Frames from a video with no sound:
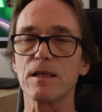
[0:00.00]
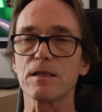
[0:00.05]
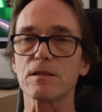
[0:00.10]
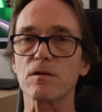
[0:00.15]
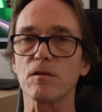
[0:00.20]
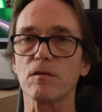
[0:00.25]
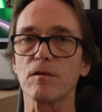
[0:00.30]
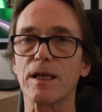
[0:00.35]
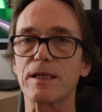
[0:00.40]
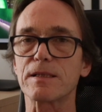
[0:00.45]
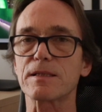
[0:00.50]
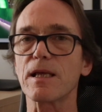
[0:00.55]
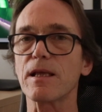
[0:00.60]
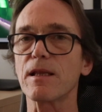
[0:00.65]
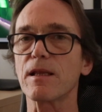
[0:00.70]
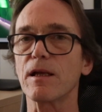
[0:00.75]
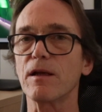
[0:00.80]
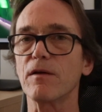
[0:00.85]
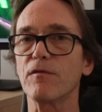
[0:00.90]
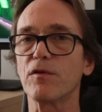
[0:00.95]
So let's
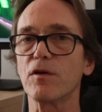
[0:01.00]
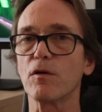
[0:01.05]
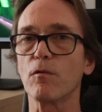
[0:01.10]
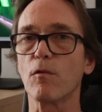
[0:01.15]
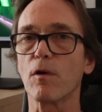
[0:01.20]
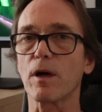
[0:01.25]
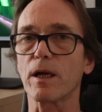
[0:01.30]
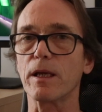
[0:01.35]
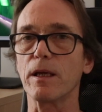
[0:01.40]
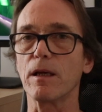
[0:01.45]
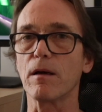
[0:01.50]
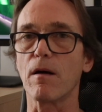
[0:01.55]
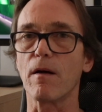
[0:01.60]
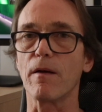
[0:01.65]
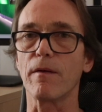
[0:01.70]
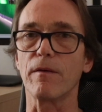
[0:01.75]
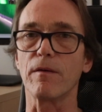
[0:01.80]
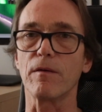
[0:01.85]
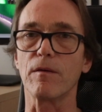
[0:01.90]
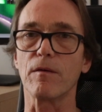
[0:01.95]
say that if you're working
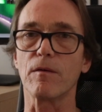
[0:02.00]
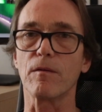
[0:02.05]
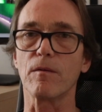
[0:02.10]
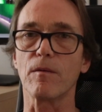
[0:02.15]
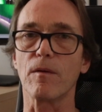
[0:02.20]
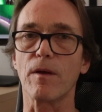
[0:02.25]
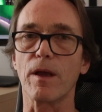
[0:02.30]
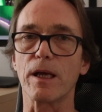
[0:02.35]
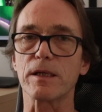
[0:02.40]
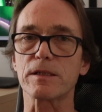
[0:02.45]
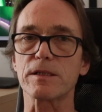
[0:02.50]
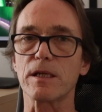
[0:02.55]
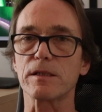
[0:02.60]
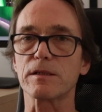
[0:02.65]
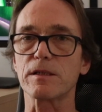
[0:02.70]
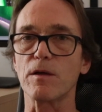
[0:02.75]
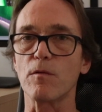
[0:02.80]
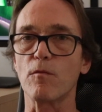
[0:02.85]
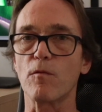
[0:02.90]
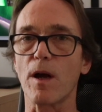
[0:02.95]
on
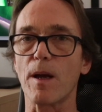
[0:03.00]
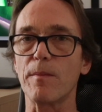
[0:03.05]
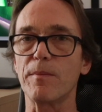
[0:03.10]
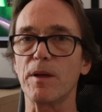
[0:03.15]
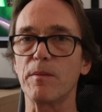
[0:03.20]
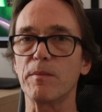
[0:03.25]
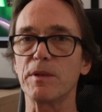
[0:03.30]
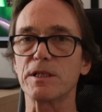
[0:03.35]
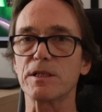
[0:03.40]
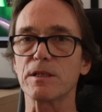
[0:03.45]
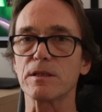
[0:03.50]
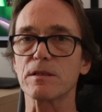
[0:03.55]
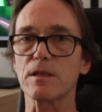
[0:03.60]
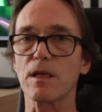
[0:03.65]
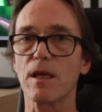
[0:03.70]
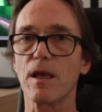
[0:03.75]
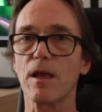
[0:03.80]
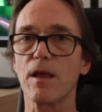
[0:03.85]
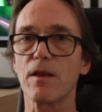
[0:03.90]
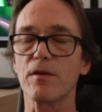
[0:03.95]
essentially web
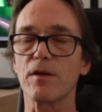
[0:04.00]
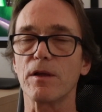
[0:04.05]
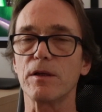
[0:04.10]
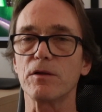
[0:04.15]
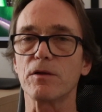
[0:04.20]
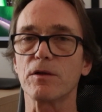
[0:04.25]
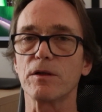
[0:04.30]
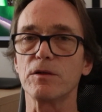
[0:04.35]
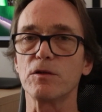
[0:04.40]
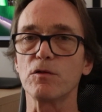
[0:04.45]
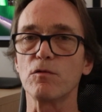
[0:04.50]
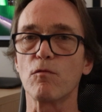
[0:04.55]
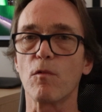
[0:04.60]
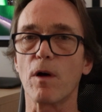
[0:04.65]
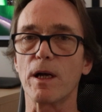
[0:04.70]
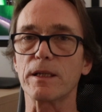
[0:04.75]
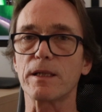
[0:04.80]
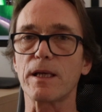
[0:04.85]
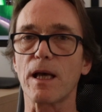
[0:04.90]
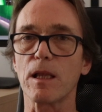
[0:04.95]
images, then you can do
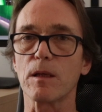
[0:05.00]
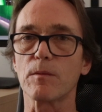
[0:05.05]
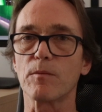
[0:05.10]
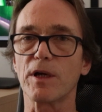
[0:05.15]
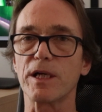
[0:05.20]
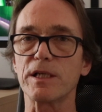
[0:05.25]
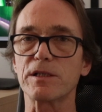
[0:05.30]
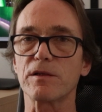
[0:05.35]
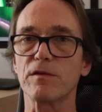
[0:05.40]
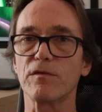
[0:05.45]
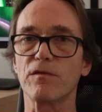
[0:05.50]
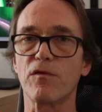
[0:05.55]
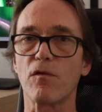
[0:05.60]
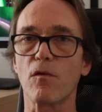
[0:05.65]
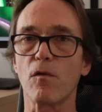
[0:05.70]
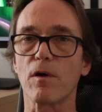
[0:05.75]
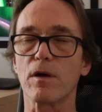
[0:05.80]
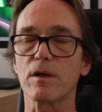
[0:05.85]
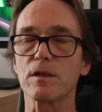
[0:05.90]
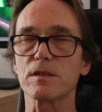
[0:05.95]
one calibration
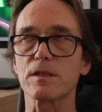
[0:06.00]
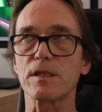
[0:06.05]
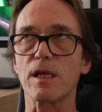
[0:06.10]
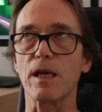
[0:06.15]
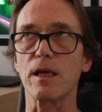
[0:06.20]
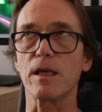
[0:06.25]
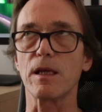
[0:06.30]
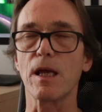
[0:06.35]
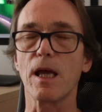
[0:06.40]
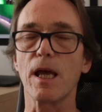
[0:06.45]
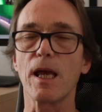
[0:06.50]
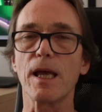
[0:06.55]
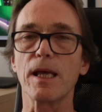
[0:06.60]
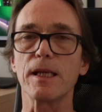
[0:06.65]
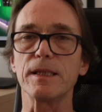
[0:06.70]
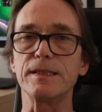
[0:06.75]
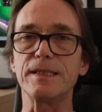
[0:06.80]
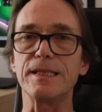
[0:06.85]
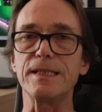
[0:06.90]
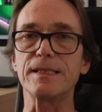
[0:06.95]
for say
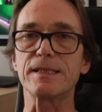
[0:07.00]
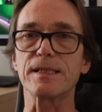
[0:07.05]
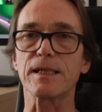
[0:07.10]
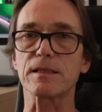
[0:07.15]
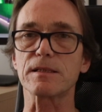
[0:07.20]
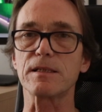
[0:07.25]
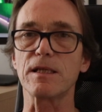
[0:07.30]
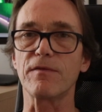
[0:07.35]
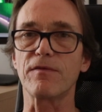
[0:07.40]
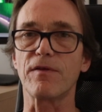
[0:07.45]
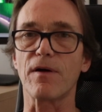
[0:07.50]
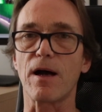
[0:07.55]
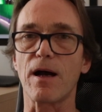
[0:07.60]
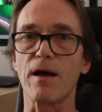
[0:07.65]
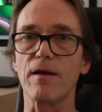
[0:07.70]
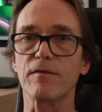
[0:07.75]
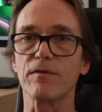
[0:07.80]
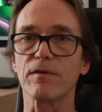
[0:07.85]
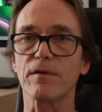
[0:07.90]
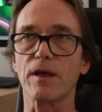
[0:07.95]

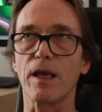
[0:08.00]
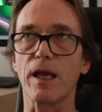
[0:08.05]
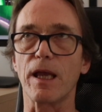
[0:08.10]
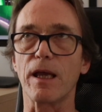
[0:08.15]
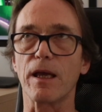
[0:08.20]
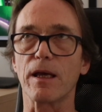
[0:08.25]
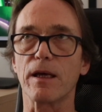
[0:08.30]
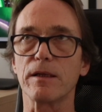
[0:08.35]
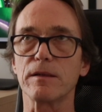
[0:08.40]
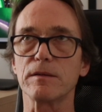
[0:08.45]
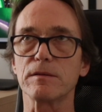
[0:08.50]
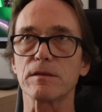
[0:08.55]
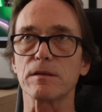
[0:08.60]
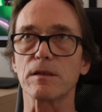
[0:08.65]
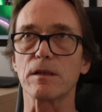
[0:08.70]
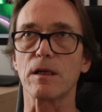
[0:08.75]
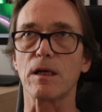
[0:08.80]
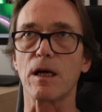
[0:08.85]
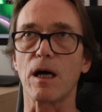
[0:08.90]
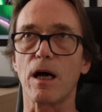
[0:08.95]
D65 and
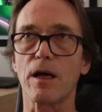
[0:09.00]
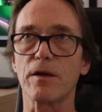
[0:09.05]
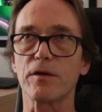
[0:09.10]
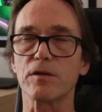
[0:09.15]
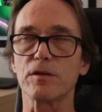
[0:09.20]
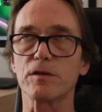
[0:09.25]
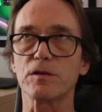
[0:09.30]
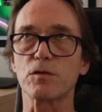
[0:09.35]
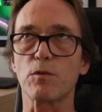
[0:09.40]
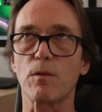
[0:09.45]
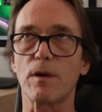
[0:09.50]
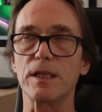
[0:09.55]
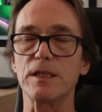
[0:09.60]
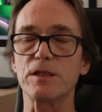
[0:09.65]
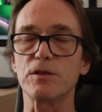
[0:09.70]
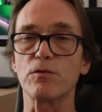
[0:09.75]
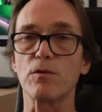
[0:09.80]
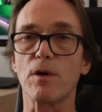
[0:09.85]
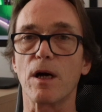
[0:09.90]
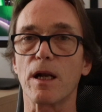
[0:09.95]

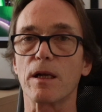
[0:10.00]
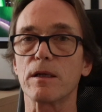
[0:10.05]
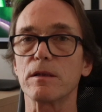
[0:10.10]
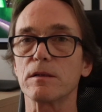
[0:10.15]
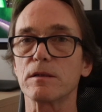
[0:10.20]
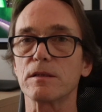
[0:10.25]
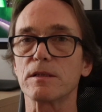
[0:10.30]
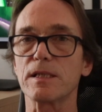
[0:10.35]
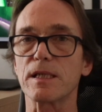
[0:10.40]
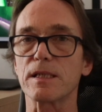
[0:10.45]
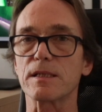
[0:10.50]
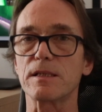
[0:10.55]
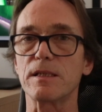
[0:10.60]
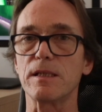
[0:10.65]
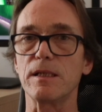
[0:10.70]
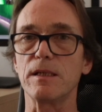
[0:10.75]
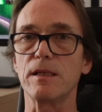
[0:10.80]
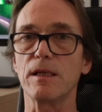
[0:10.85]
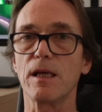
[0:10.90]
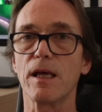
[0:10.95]
120 to
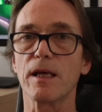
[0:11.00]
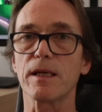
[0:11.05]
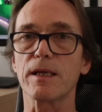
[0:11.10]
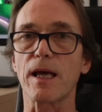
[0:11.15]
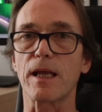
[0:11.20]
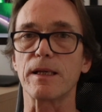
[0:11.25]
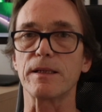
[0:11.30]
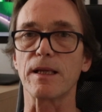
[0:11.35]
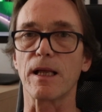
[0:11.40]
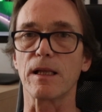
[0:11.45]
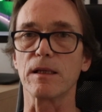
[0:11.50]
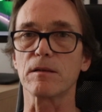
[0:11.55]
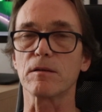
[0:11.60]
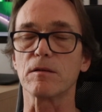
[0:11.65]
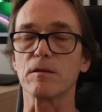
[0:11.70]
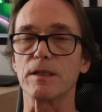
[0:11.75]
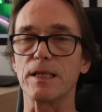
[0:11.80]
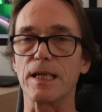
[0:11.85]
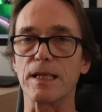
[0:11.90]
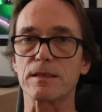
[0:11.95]
160 candela
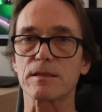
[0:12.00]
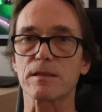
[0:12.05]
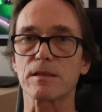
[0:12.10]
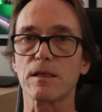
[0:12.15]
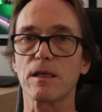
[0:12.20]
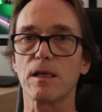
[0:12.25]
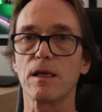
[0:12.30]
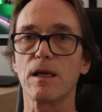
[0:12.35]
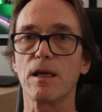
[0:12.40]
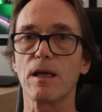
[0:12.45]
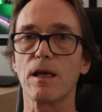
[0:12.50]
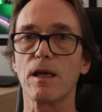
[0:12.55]
or nits,